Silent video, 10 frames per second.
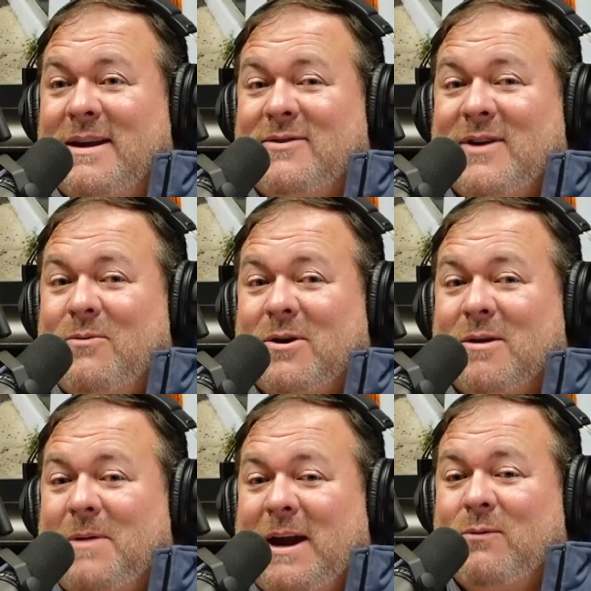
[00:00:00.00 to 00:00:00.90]
say we're
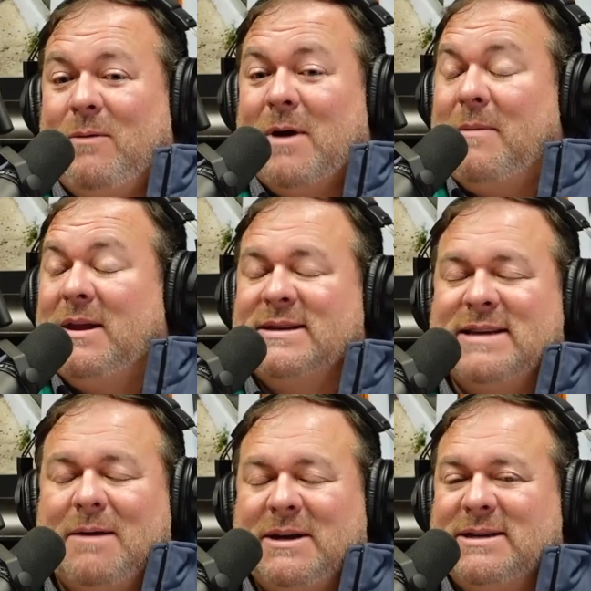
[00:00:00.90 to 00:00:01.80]
competing. We might be in the
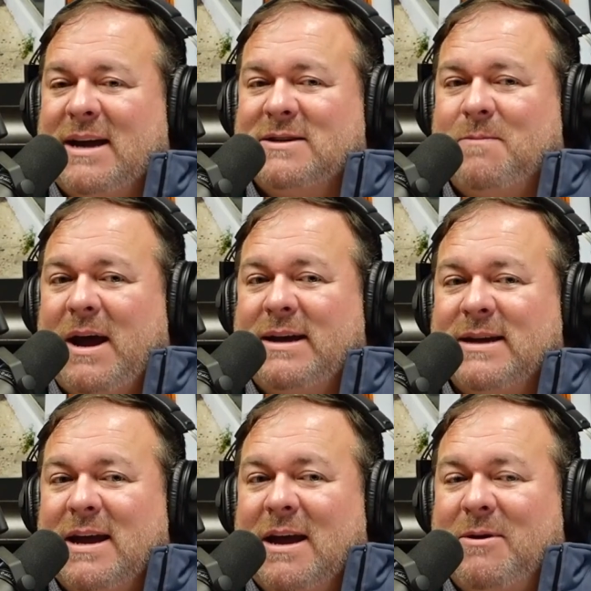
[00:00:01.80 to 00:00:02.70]
same exact space,
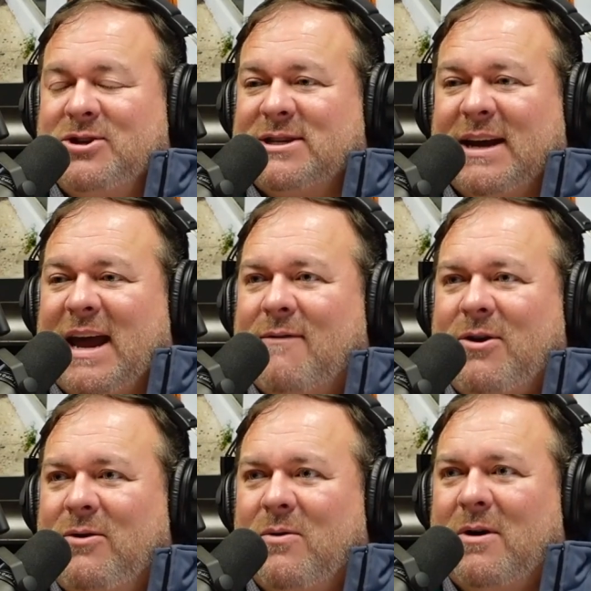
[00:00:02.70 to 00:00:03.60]
but just like having
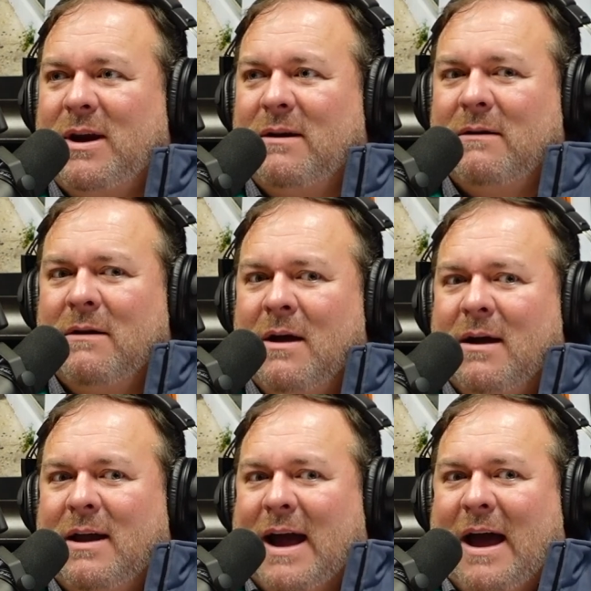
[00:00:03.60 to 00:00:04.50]
you on here,
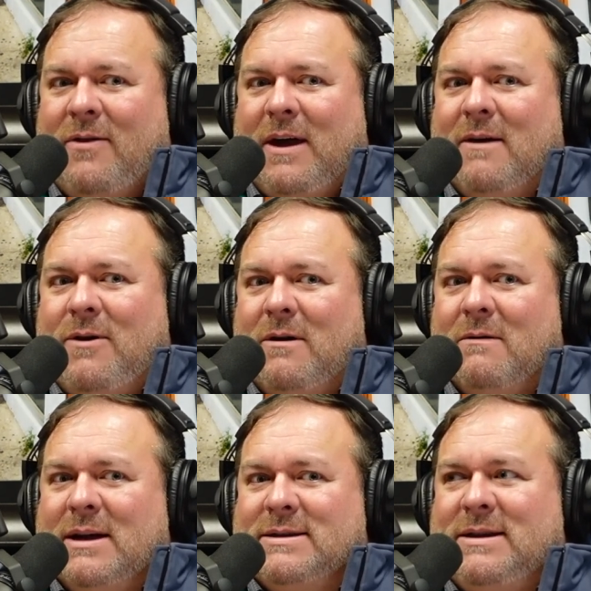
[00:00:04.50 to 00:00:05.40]
like I think of
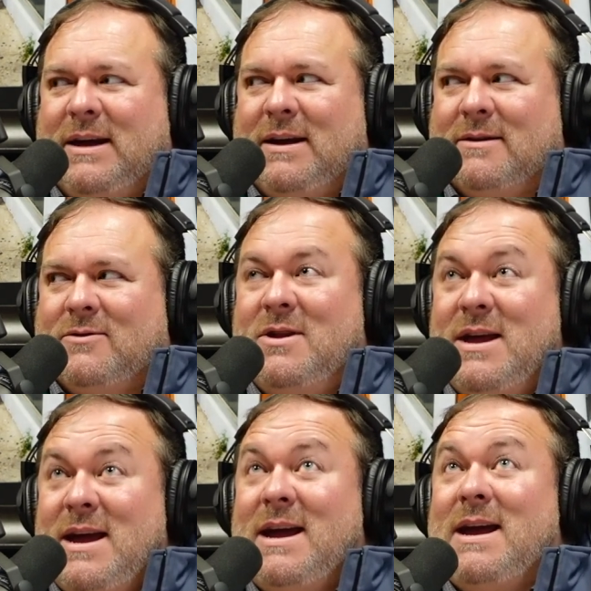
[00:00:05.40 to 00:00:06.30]
you as the
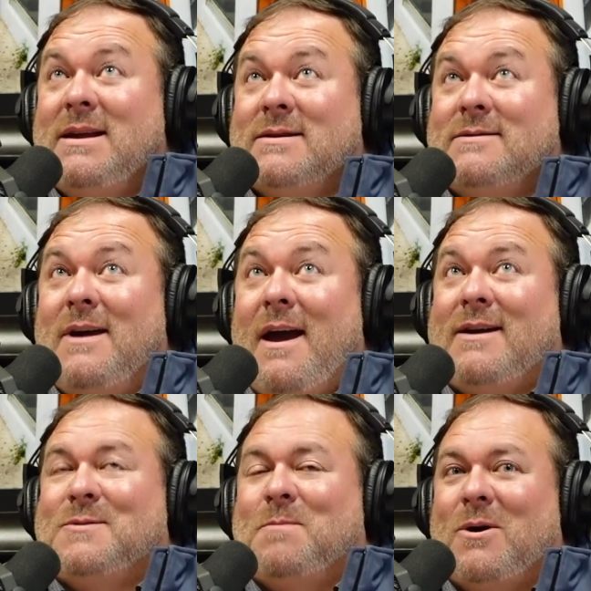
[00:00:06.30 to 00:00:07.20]

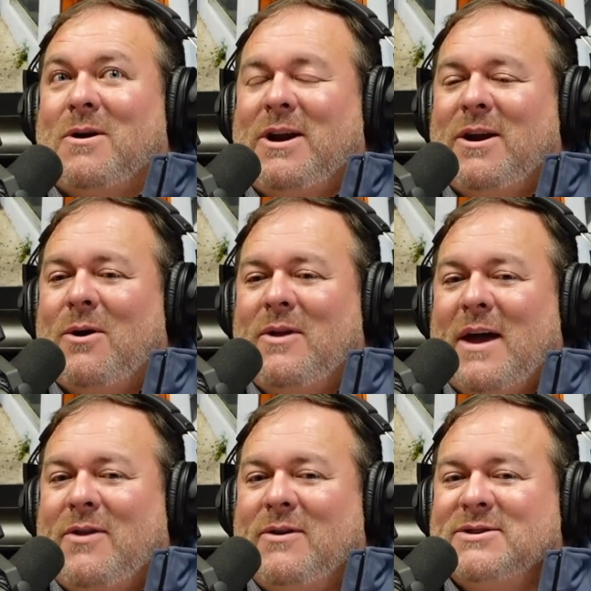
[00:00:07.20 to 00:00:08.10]
expert.
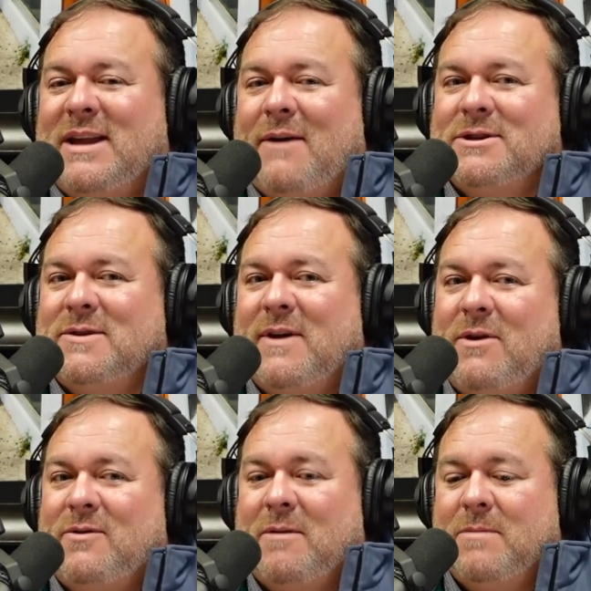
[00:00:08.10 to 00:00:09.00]
There's levels of
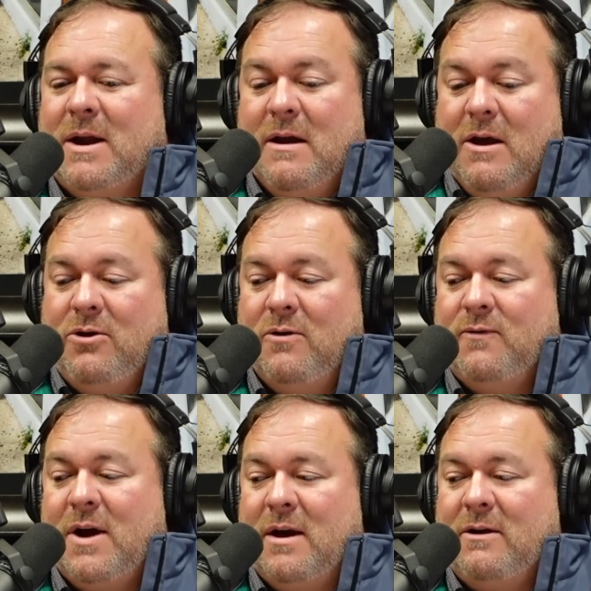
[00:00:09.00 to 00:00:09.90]
everything, but
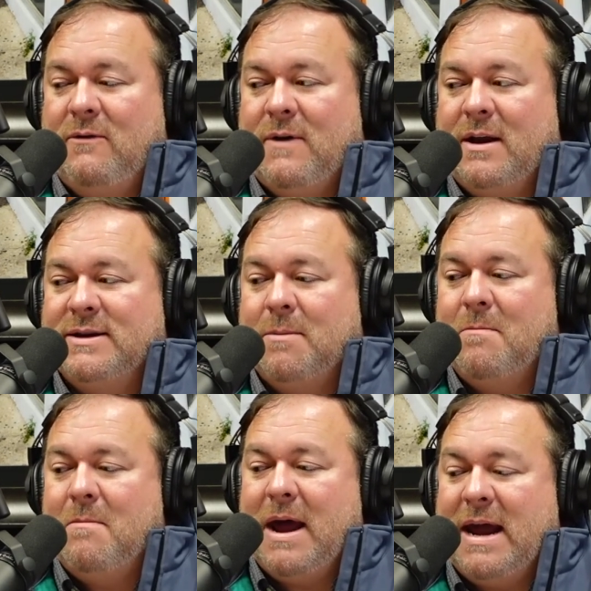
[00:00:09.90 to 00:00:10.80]
you've had this
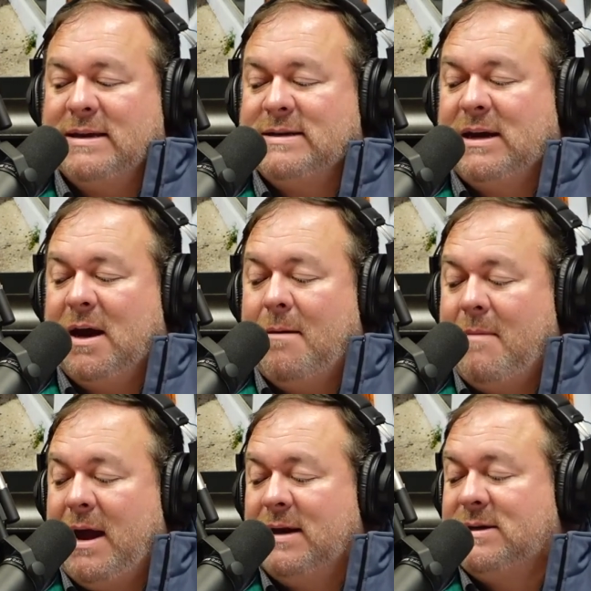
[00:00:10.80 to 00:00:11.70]

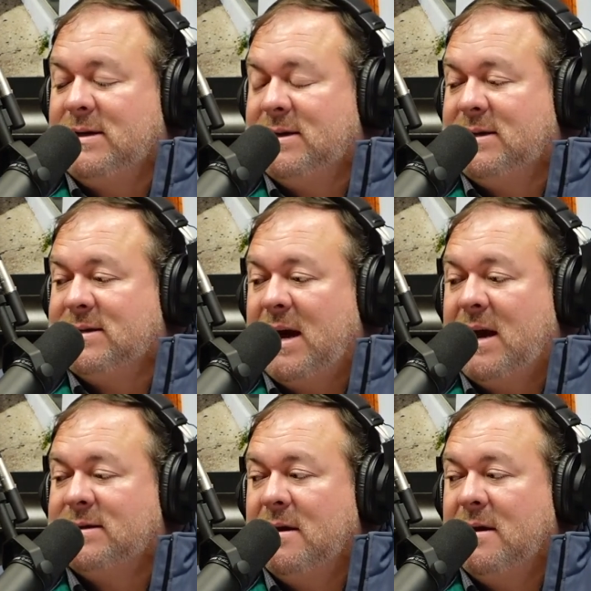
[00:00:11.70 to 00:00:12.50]
amazing success,